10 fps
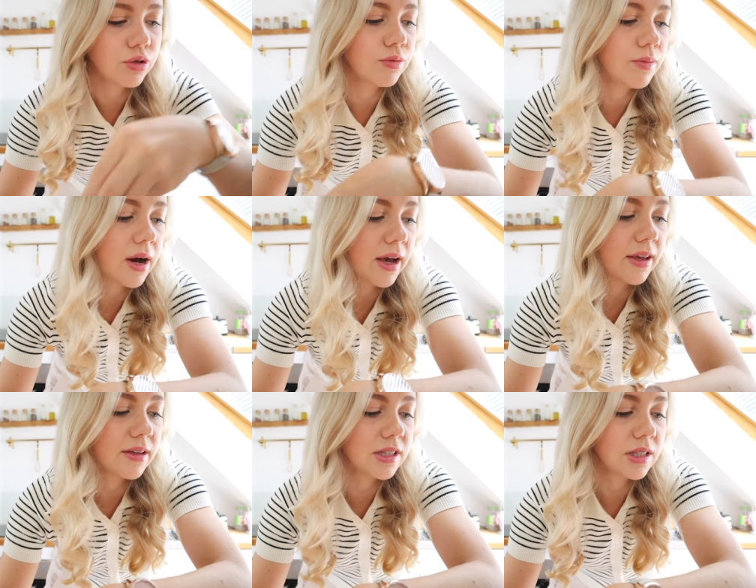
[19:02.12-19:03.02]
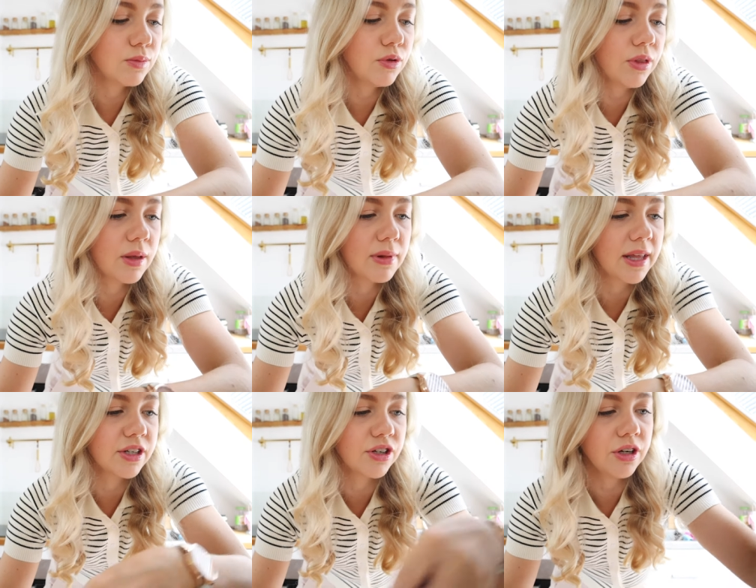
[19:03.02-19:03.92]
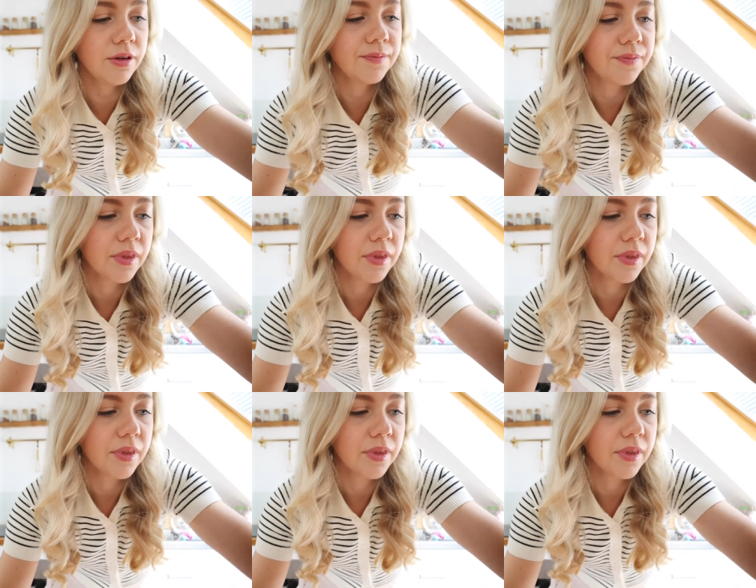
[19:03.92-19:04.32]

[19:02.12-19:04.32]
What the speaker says: into my smoothie blender.